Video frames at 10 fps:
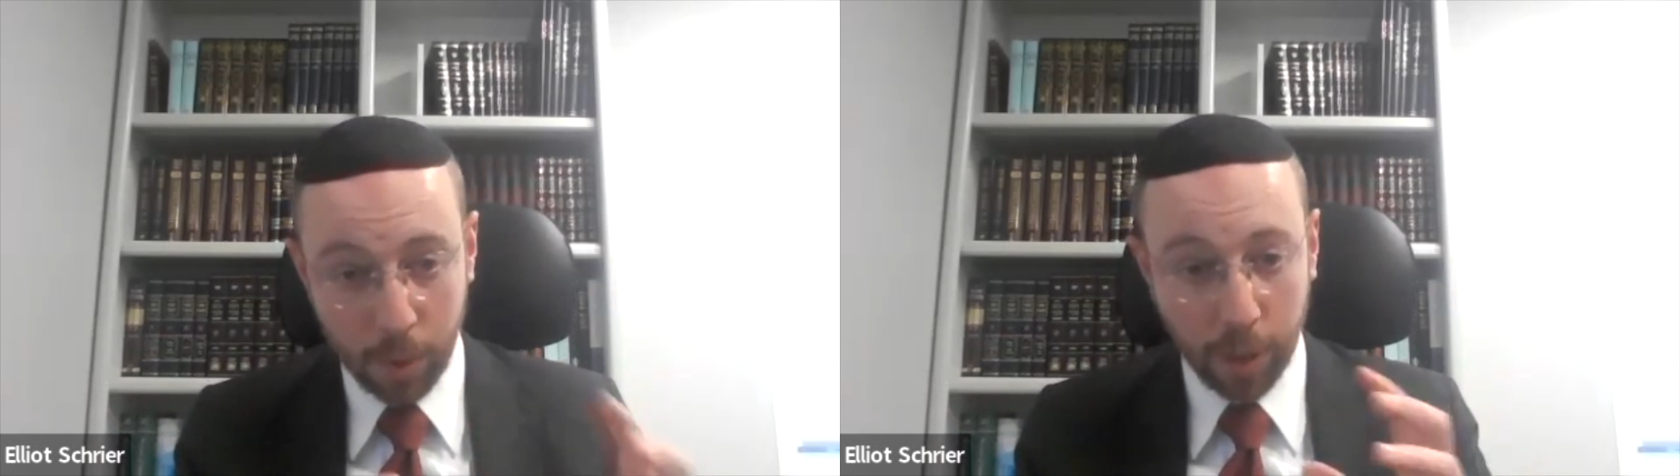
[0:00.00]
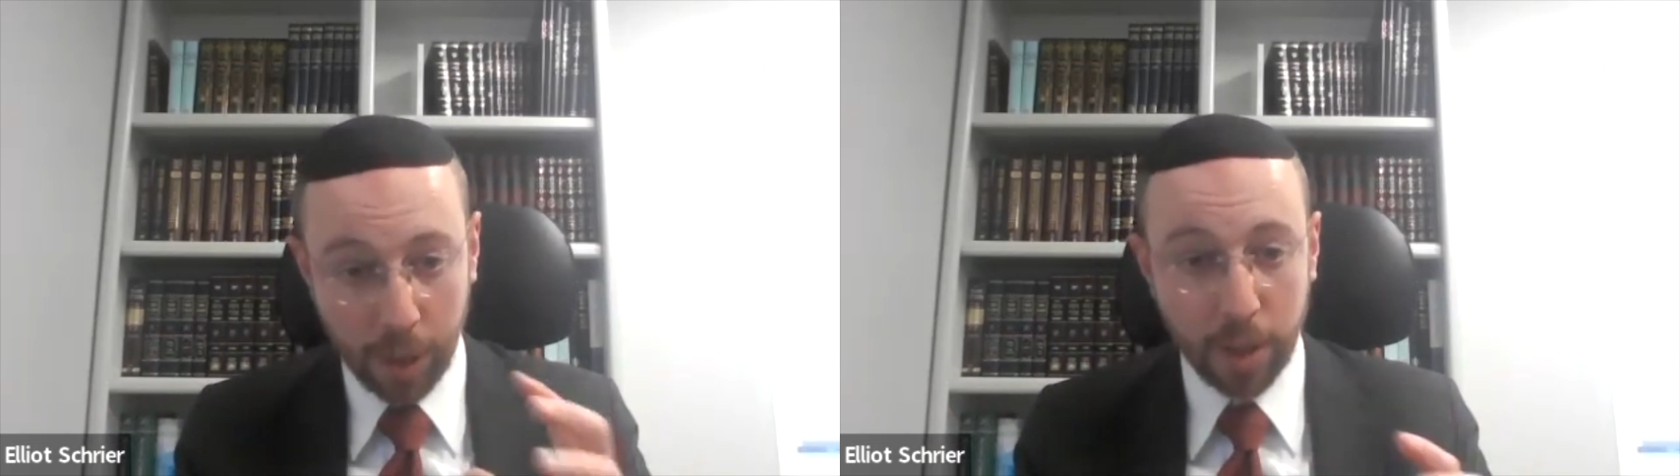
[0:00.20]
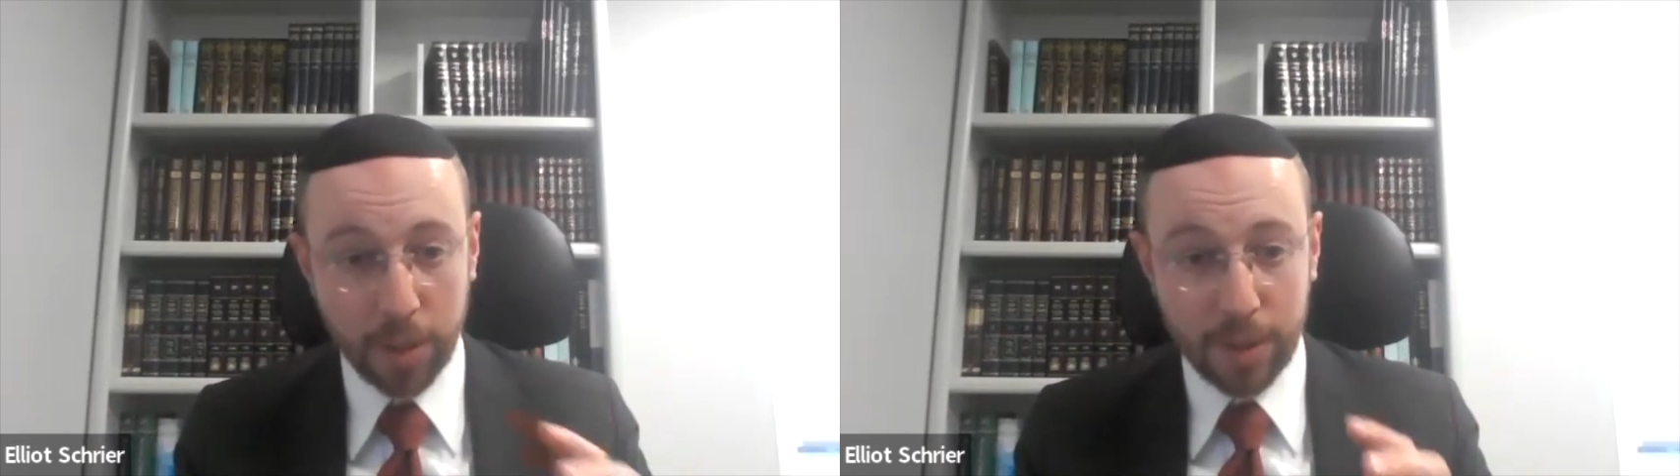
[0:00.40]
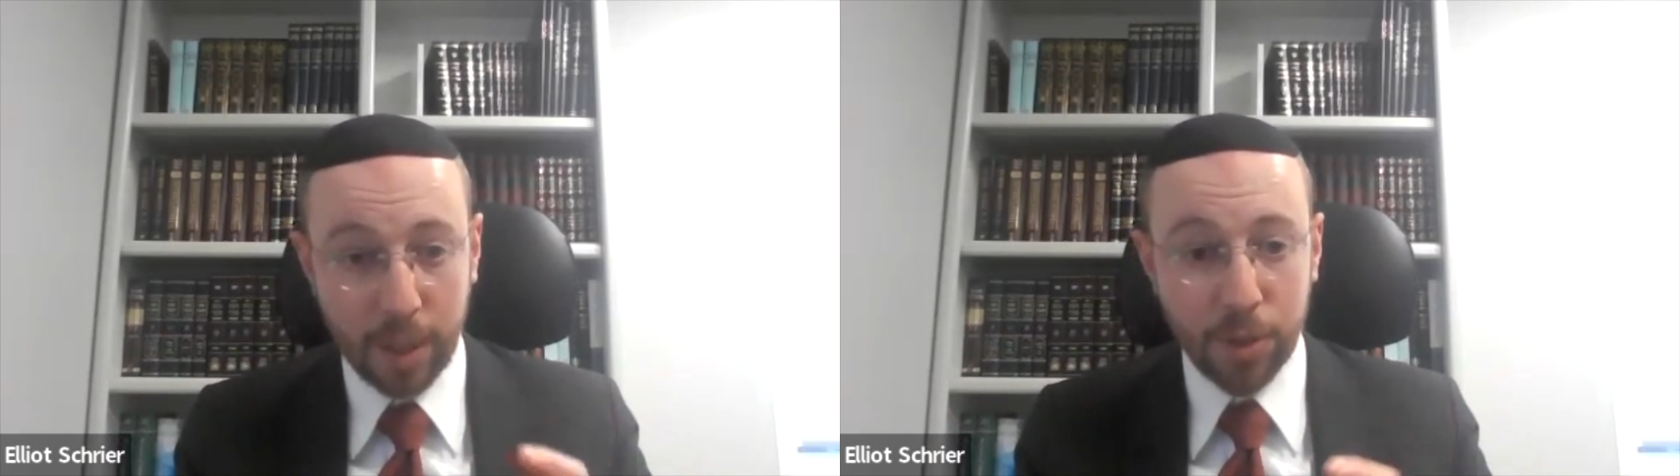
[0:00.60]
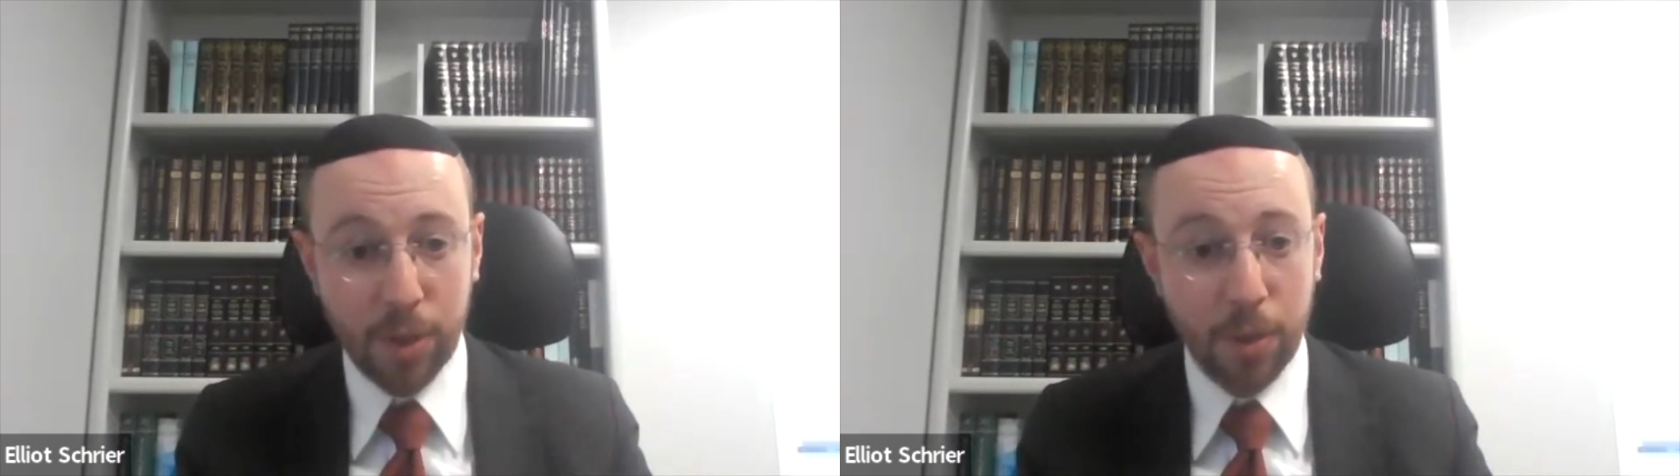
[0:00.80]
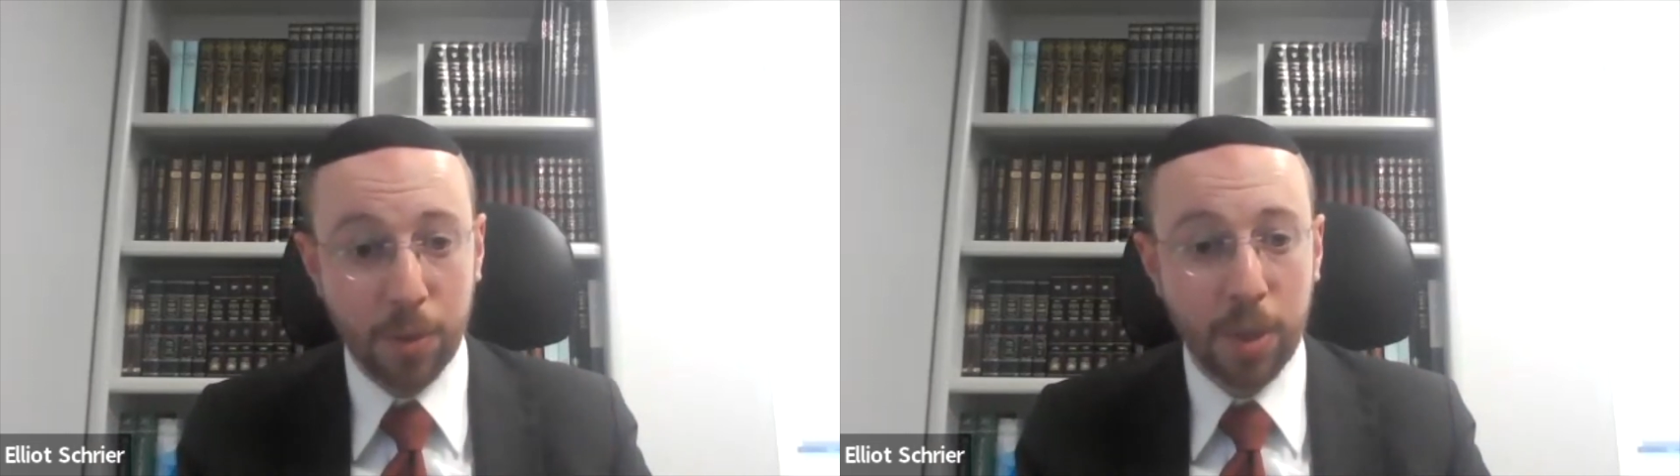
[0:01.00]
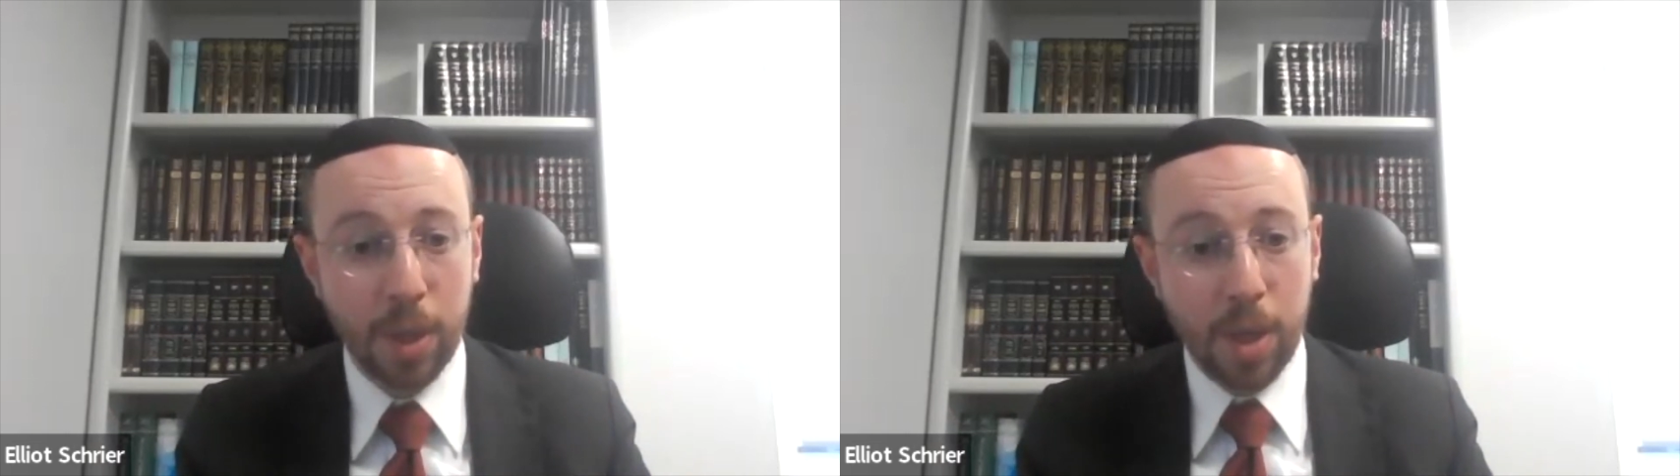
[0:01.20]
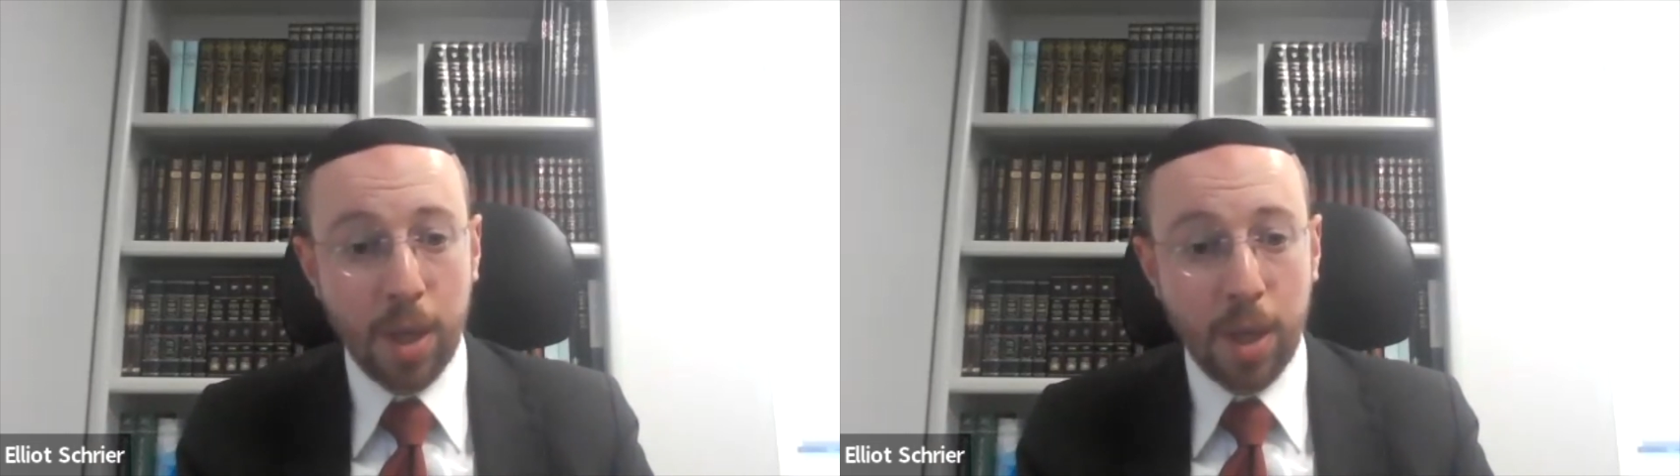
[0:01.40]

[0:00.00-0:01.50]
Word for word: working on stage two.